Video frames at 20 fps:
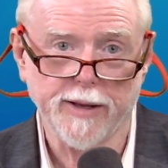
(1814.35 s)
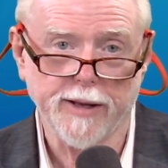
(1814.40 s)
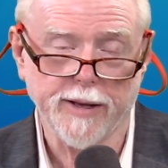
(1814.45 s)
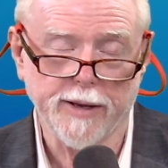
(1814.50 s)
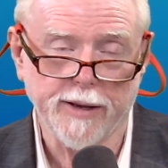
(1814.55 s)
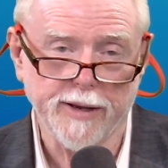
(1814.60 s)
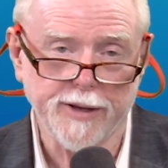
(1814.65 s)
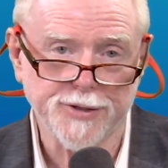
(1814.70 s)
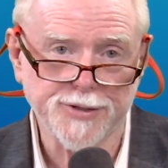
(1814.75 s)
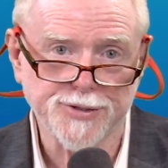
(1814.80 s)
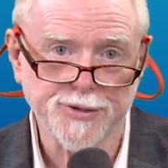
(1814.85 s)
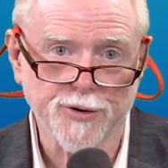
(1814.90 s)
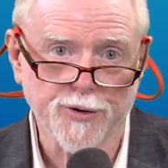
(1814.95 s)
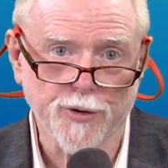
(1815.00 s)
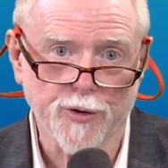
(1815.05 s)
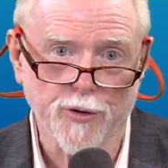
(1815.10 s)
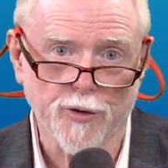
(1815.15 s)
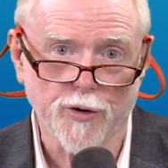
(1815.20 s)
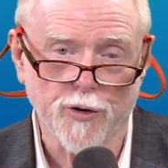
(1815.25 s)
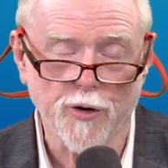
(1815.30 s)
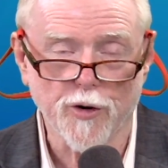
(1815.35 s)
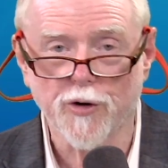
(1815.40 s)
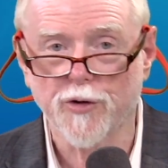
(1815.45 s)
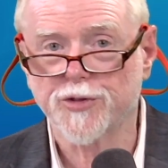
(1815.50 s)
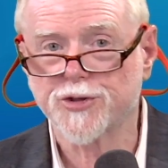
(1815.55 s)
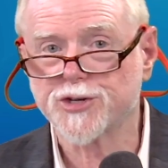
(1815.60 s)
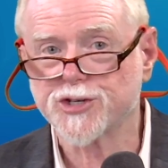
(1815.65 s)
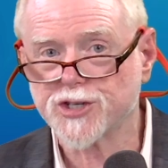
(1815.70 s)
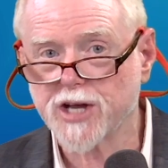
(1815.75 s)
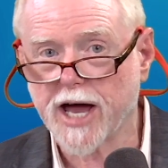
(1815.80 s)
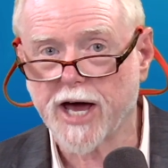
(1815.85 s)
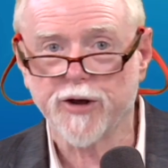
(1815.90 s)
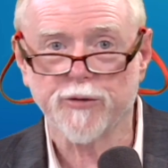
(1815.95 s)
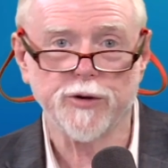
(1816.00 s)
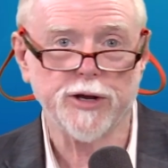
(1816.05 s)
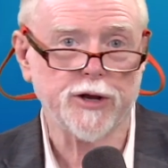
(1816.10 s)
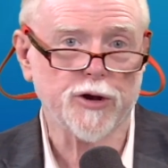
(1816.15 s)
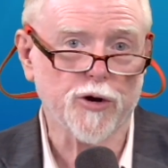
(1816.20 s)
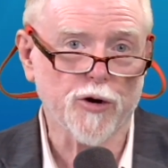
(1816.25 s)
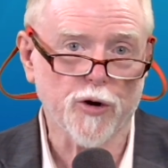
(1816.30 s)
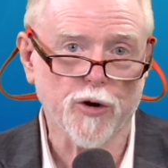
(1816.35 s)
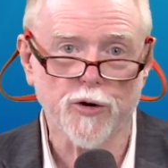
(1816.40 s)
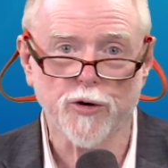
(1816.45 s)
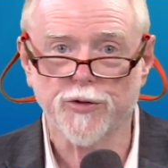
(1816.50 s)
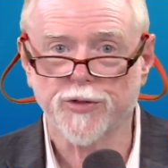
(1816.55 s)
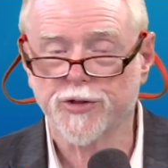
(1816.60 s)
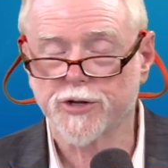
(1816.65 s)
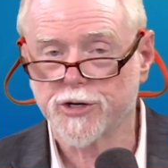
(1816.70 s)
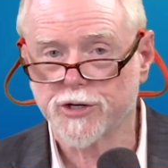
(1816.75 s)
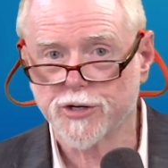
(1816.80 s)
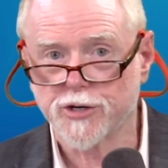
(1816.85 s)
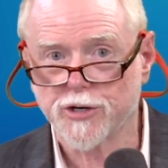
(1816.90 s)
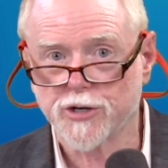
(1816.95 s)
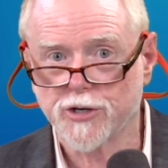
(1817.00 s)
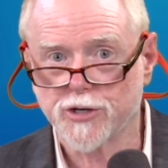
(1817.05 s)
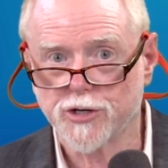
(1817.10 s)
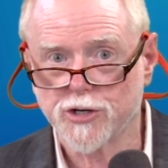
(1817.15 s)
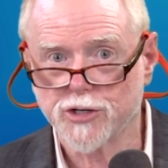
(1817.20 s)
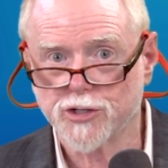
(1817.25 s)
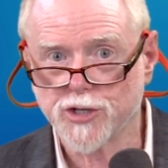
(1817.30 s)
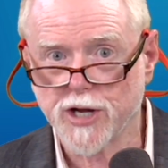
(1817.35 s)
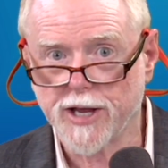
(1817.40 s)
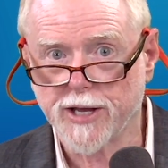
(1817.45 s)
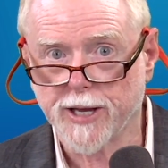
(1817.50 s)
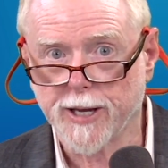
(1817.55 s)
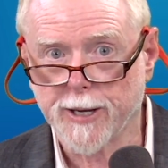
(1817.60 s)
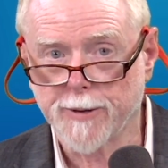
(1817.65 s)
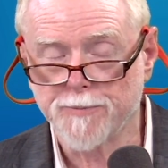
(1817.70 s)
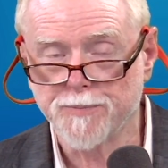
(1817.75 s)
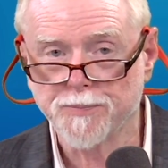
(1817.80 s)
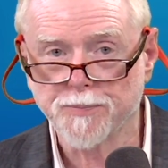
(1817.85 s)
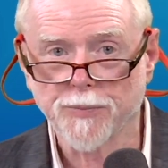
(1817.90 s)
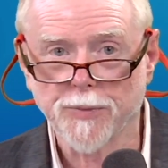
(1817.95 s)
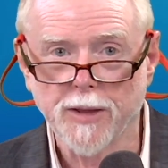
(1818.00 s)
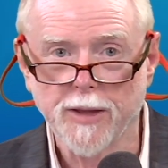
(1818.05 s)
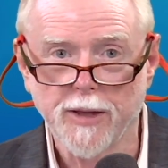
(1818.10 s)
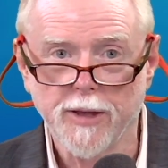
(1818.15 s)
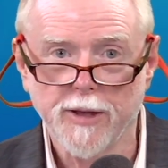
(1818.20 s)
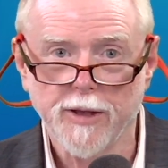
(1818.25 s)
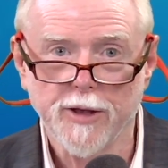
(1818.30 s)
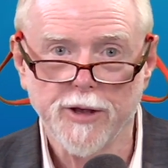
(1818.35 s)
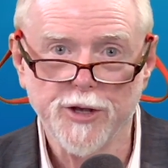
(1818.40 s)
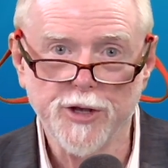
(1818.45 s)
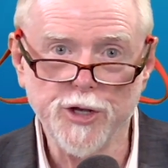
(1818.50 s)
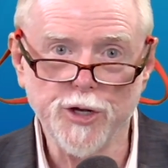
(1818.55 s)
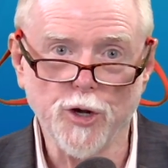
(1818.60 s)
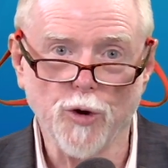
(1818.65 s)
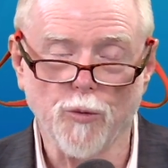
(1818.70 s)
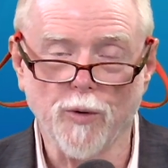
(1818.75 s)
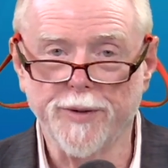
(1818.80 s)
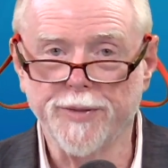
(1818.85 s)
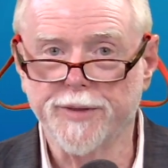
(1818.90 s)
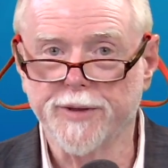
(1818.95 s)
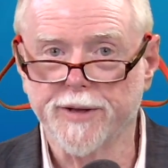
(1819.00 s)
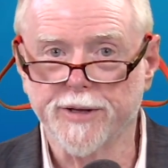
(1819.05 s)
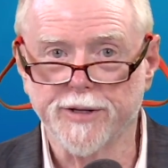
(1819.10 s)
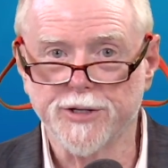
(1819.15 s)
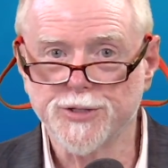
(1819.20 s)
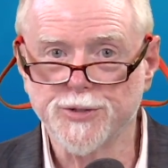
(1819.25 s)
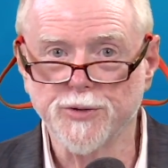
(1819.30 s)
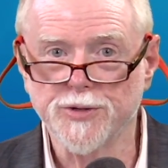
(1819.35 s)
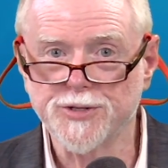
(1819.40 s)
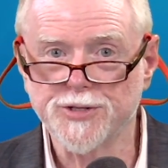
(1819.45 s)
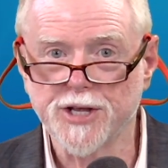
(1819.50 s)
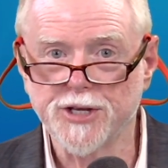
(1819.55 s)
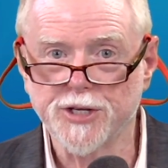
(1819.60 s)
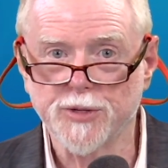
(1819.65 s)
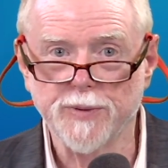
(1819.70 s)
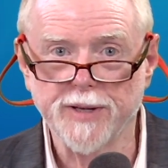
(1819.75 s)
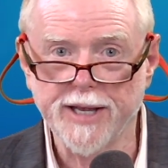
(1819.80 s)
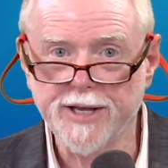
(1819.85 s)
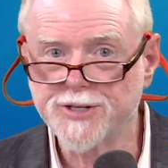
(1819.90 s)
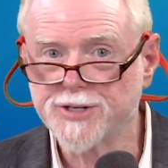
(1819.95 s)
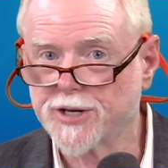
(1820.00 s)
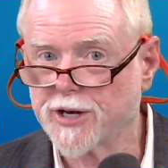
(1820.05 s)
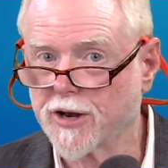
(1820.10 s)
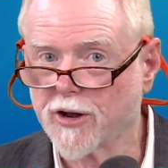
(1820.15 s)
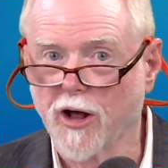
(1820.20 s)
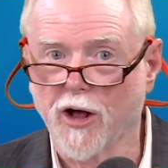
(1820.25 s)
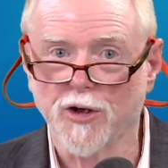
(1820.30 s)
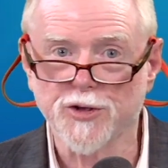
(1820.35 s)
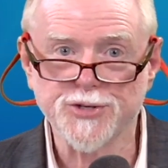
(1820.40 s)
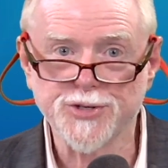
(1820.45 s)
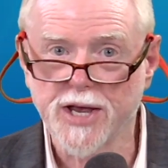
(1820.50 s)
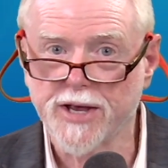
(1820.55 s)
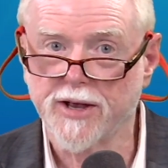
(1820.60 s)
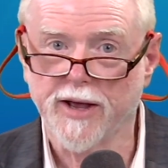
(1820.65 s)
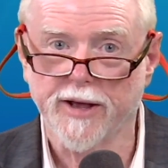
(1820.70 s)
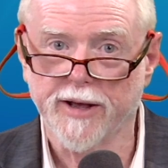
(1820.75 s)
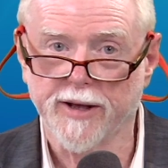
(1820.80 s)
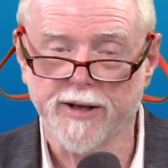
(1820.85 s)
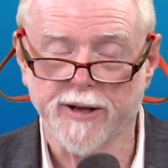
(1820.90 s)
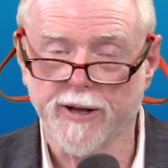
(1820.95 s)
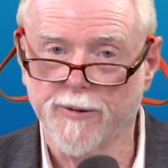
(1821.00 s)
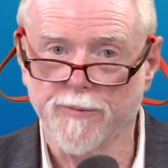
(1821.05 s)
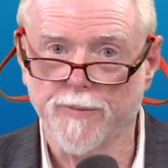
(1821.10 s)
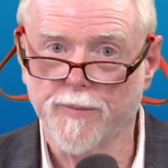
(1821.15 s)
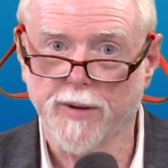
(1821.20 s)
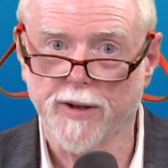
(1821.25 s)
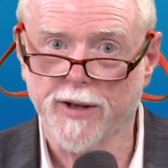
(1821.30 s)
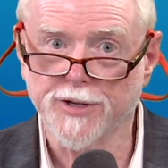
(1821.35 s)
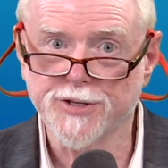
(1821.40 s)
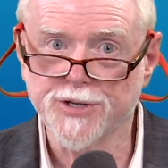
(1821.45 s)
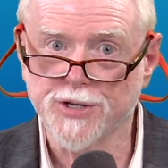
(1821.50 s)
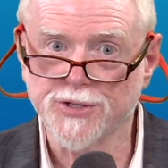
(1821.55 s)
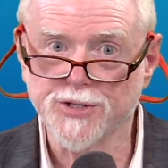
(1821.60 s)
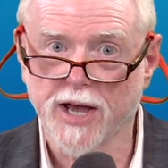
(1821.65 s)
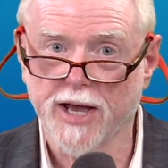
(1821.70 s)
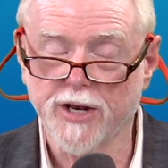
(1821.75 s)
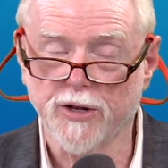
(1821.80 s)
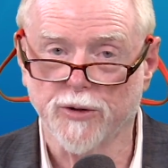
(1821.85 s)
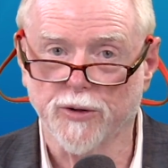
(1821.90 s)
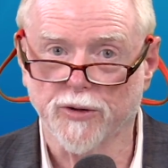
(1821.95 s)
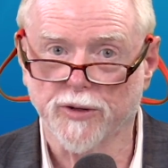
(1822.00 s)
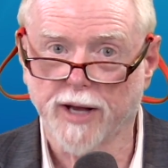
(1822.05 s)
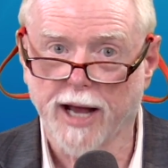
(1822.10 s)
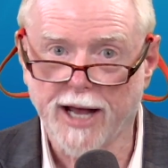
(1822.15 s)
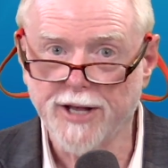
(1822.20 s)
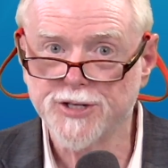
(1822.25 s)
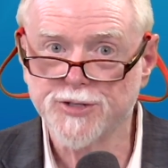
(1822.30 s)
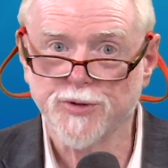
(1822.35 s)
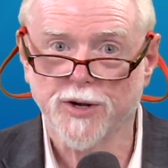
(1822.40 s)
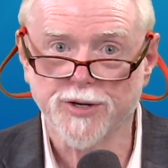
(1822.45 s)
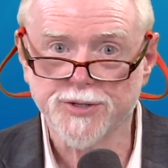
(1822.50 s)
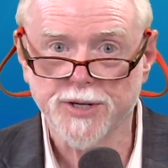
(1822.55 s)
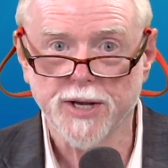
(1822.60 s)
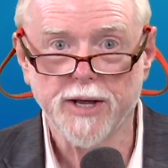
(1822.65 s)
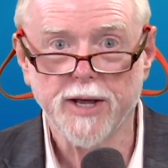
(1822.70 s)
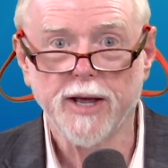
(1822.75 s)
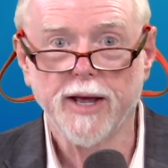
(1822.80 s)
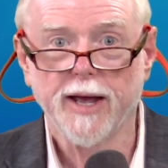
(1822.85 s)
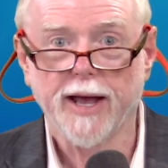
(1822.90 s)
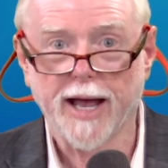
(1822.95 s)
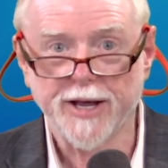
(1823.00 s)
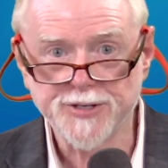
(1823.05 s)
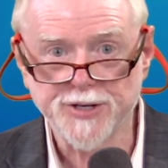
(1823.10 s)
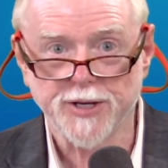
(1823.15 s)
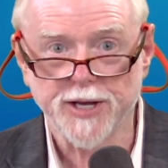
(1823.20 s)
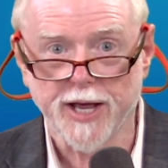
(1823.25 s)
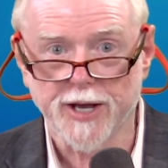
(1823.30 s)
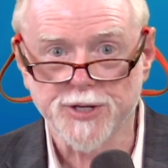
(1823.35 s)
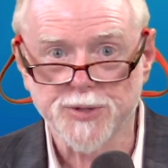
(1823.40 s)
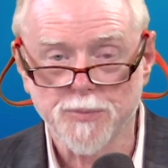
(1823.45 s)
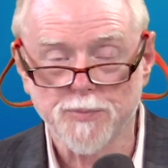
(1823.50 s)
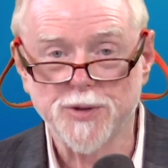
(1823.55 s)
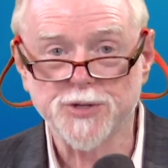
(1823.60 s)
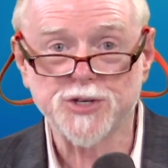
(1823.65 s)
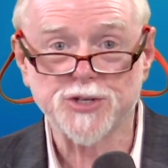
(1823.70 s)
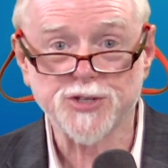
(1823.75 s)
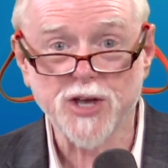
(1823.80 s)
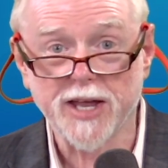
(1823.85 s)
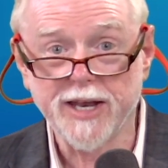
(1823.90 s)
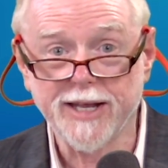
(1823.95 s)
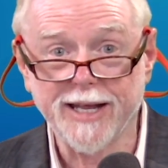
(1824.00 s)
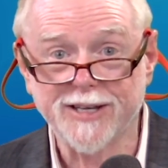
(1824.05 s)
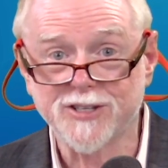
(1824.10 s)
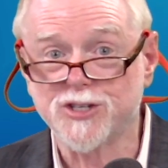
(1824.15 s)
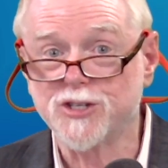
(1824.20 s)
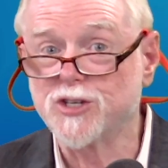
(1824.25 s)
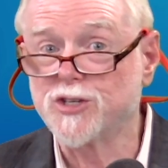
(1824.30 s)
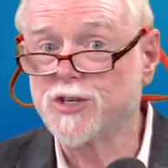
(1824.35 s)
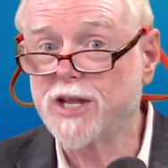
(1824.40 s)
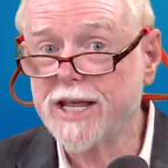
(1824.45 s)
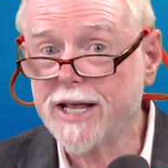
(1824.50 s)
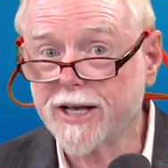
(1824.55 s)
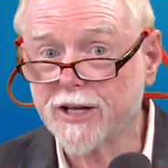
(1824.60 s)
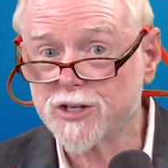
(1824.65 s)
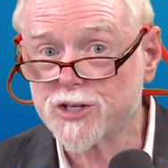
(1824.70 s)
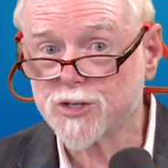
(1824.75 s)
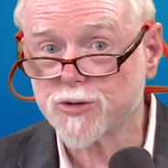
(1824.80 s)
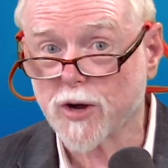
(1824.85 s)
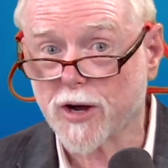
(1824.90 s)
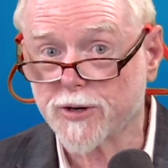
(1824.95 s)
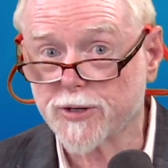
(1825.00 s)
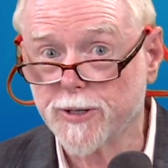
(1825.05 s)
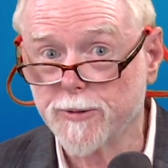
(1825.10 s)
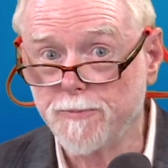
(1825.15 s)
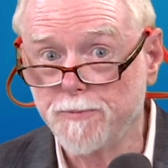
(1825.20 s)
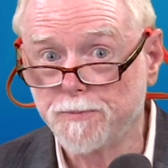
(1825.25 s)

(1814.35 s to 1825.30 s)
It's earth-shattering, earth-shaking. You know, when the student said to me, isn't it all societal constructs? I said, yes, but society gets deconstructed